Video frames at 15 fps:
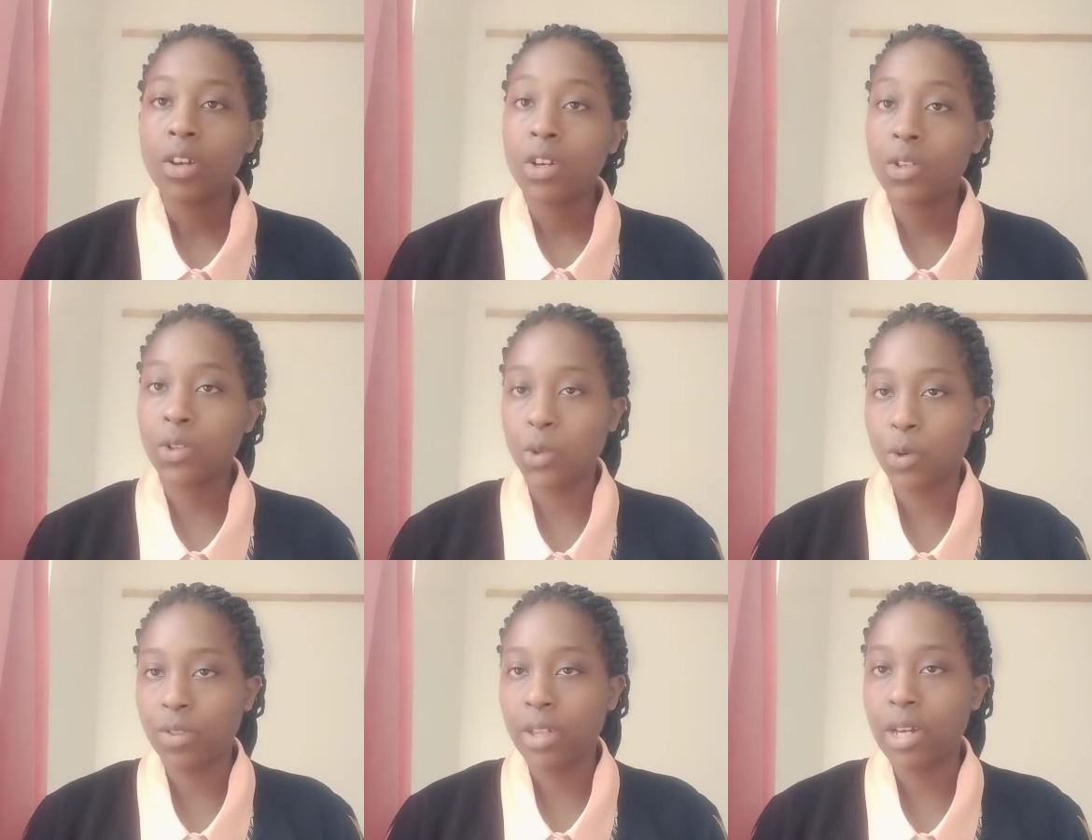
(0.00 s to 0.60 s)

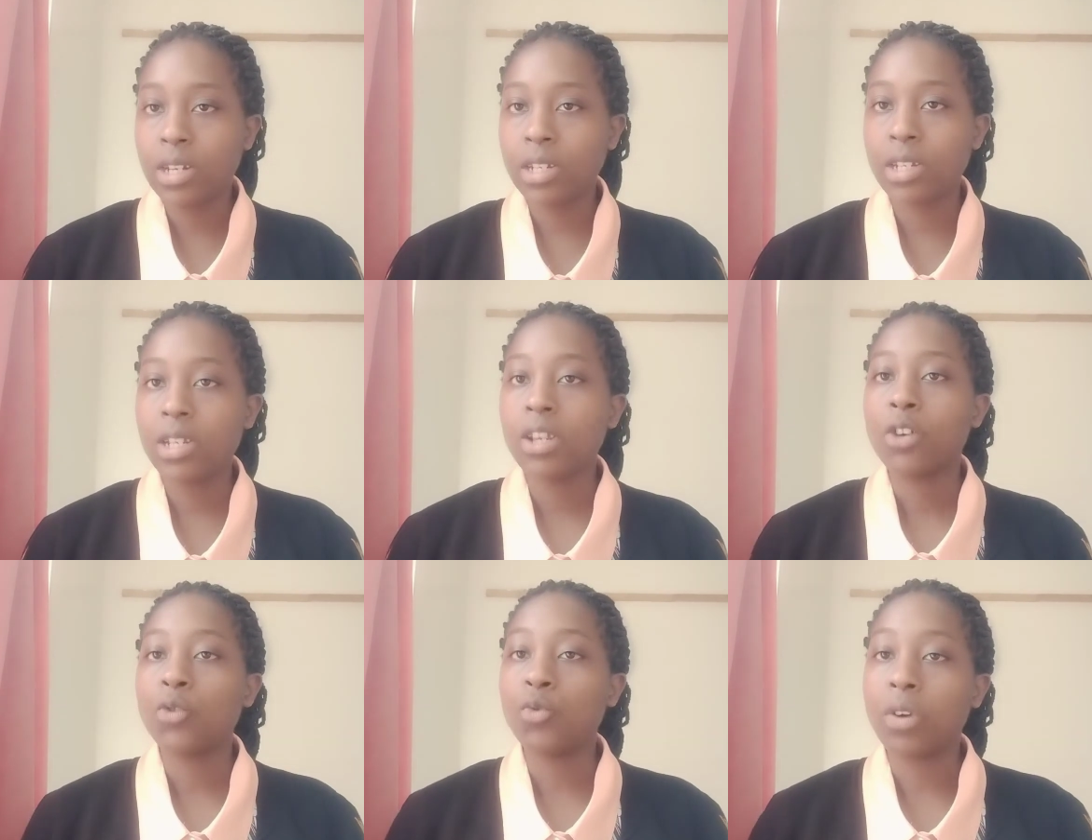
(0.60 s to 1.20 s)
so that
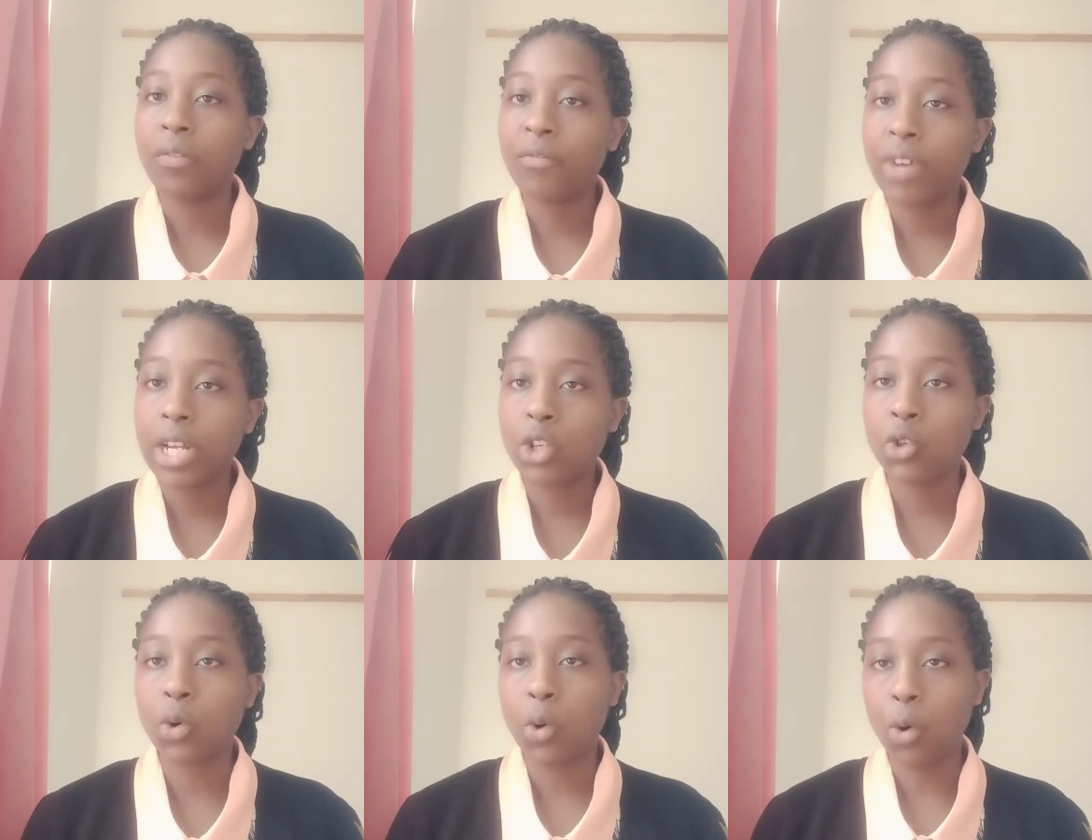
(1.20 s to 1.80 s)
your
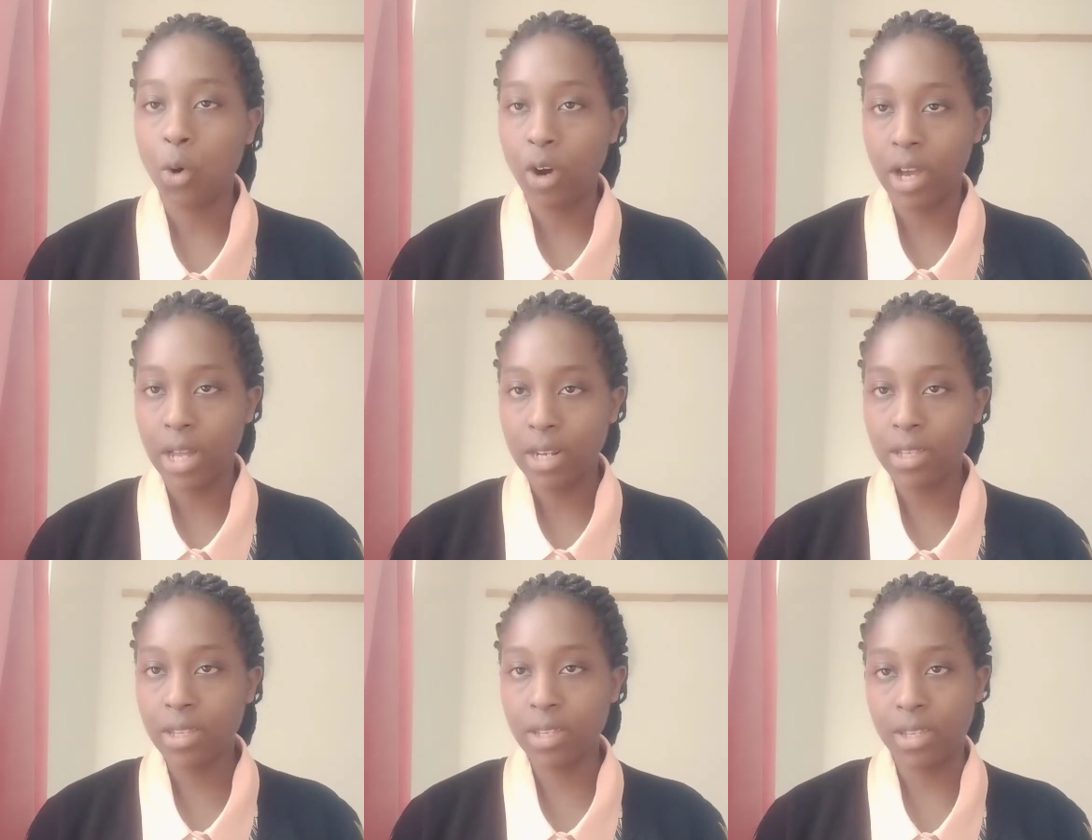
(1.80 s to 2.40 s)
vital
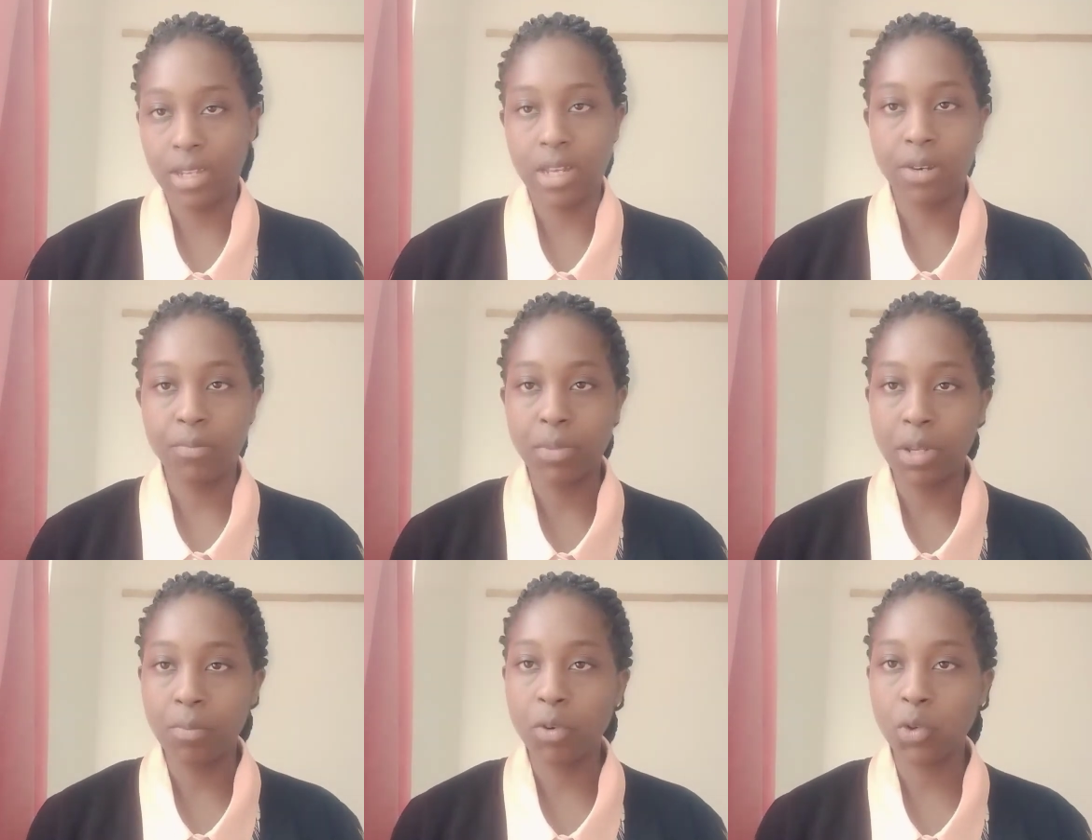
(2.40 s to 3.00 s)
organs can
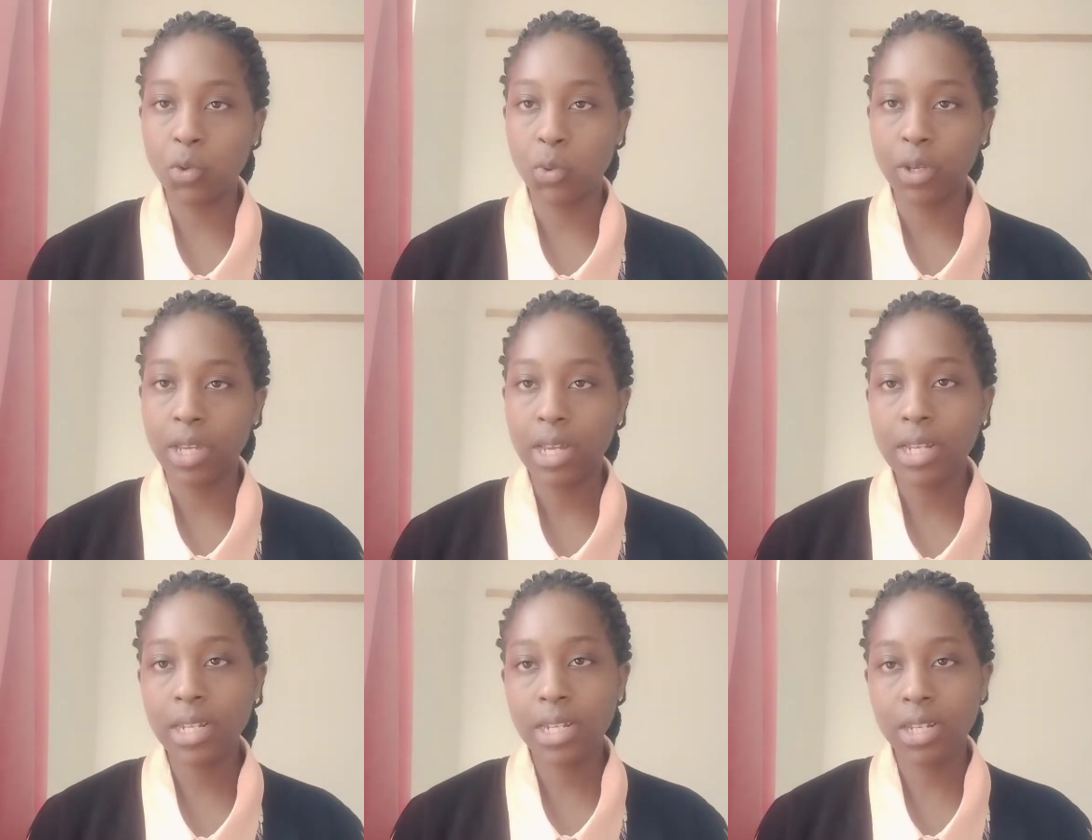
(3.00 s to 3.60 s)
be able to
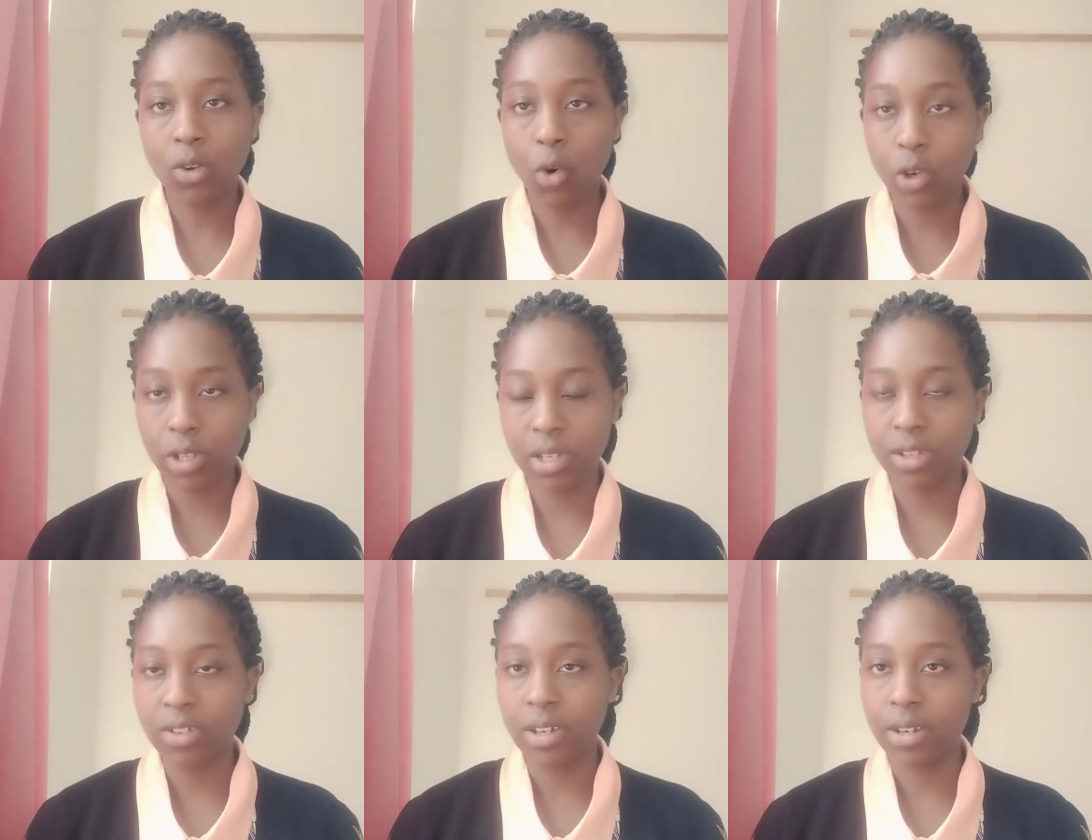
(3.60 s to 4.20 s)
get
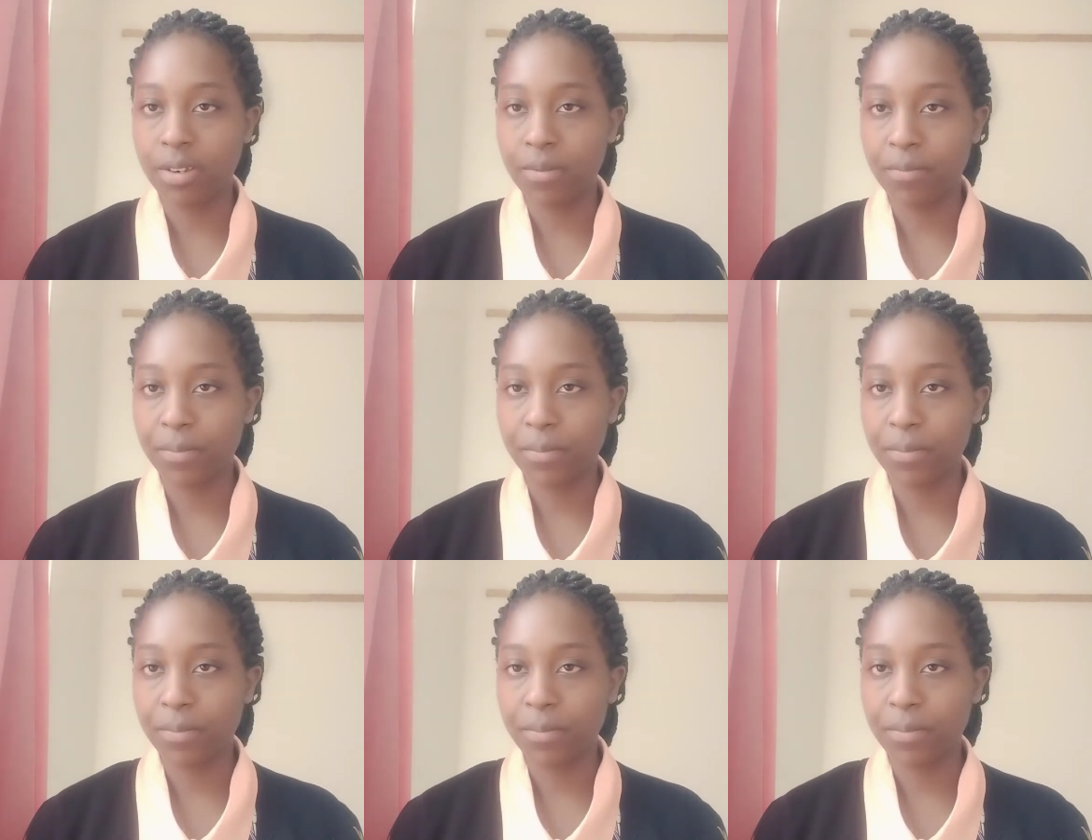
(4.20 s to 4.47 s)
oxygen.